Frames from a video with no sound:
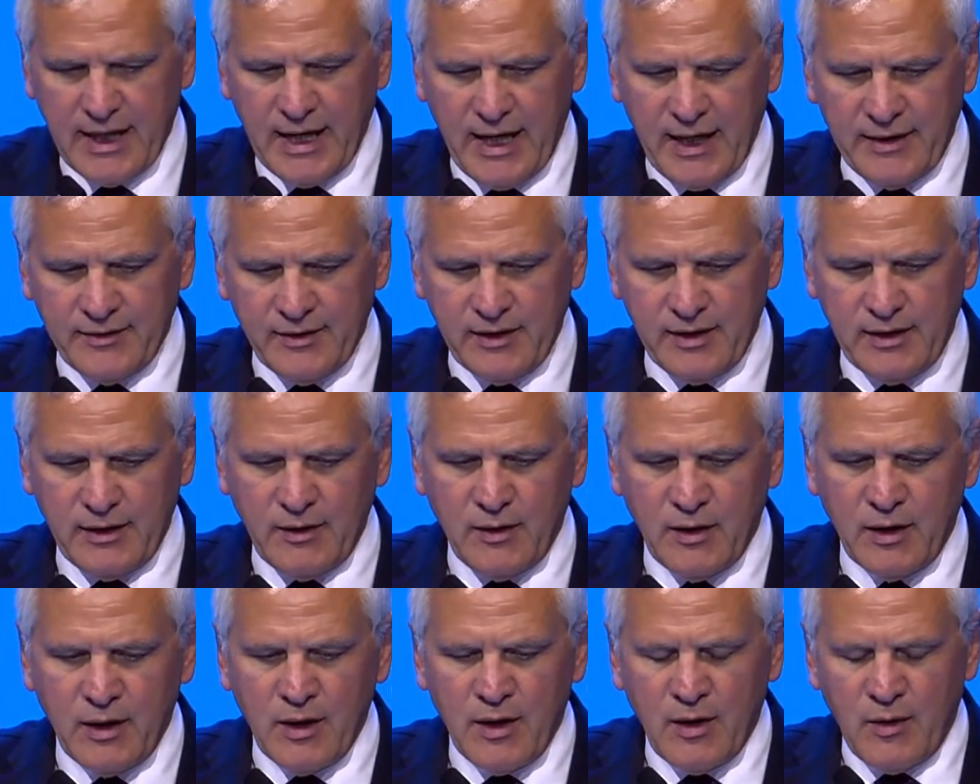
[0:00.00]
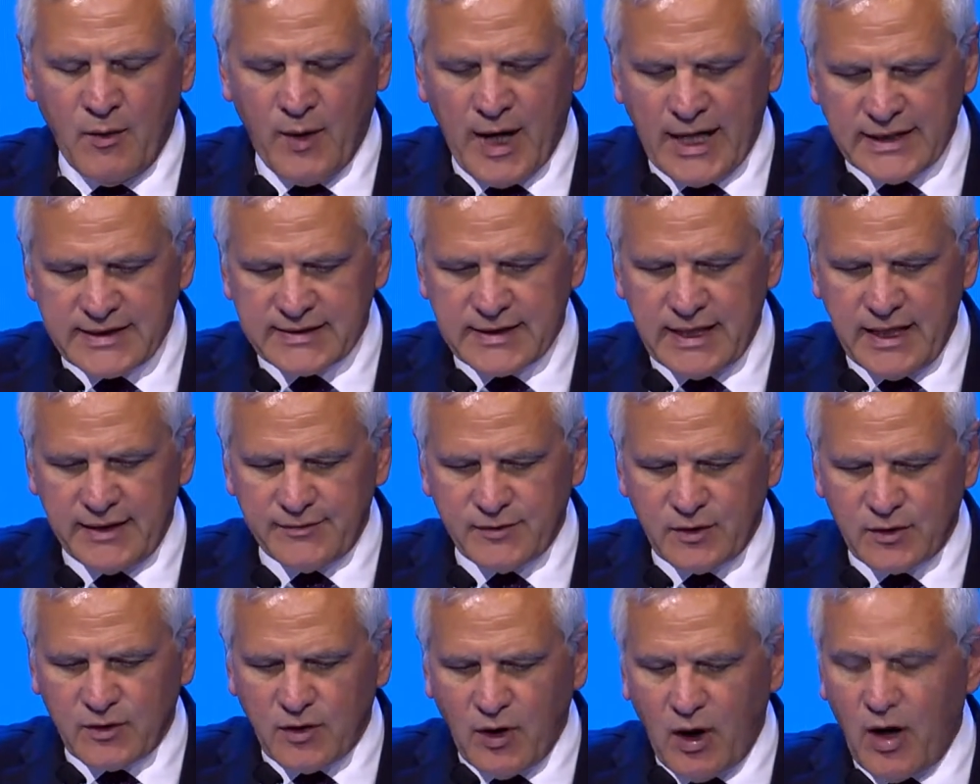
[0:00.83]
and withstand
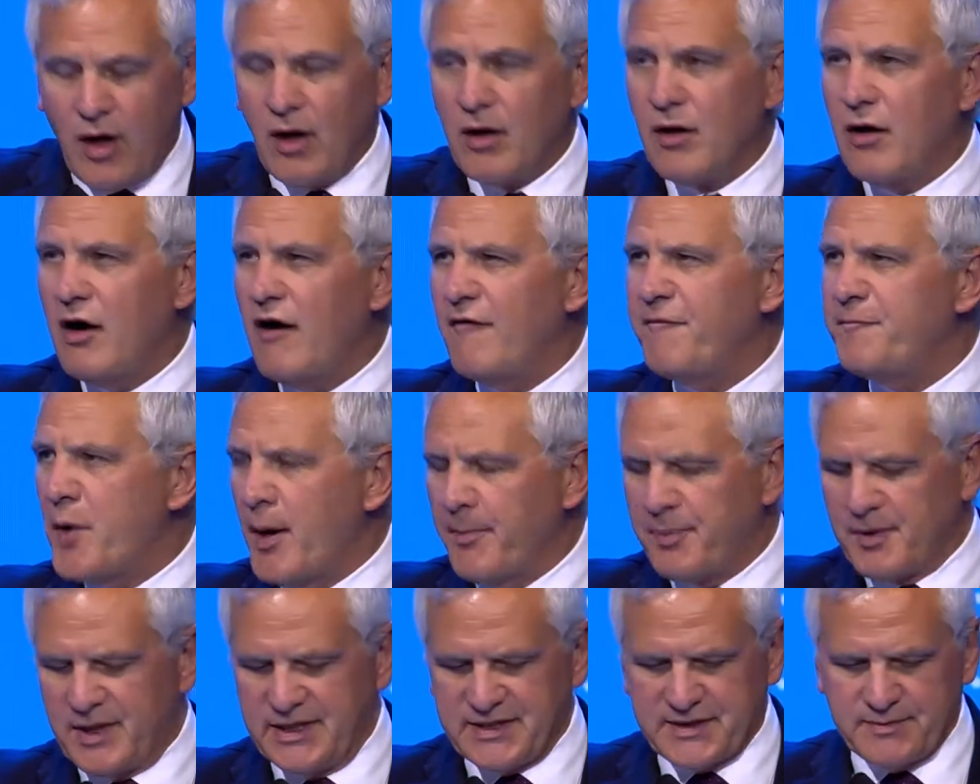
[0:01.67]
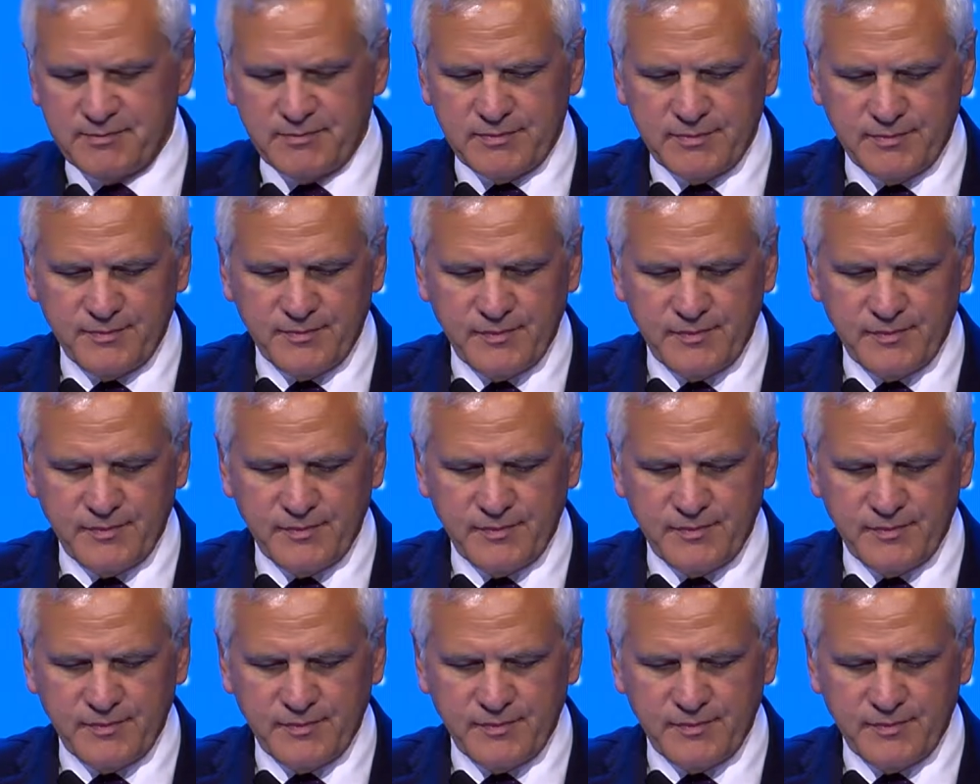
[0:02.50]
the call of populism.